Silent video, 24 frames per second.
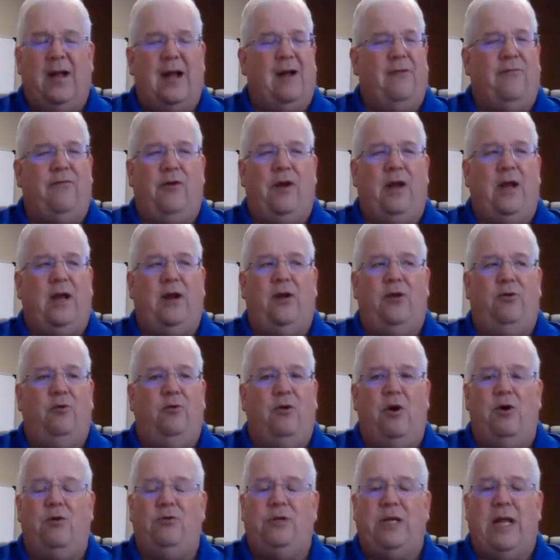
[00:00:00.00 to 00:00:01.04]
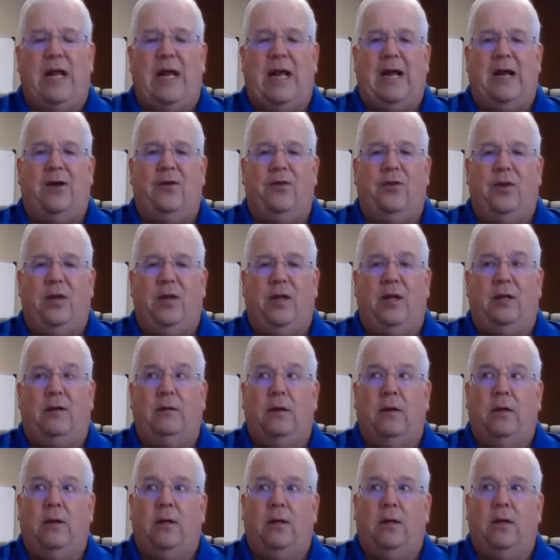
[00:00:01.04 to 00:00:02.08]
I forget who wrote down that
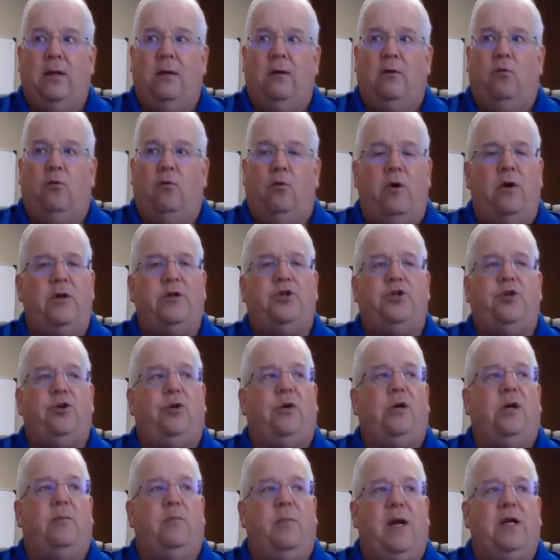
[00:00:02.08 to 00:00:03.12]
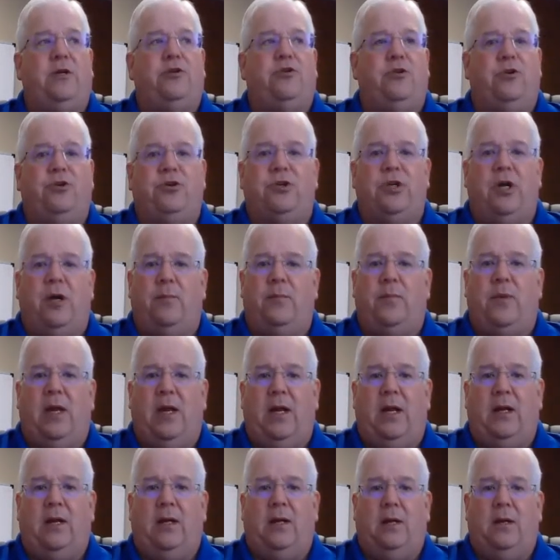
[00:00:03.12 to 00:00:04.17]
once you can measure
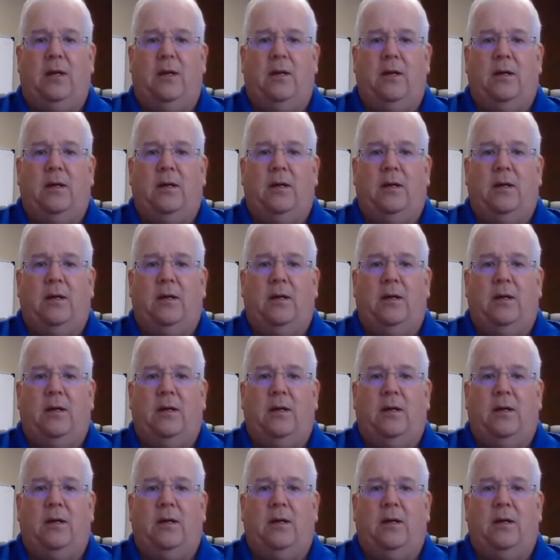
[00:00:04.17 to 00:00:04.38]
something,